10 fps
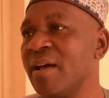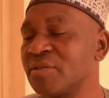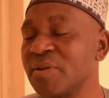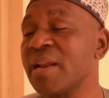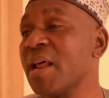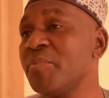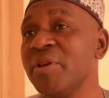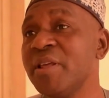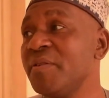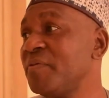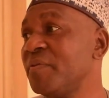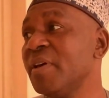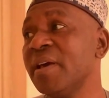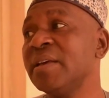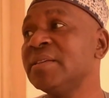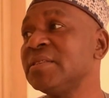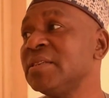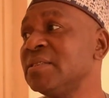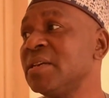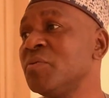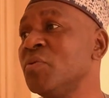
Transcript: So and I believe is a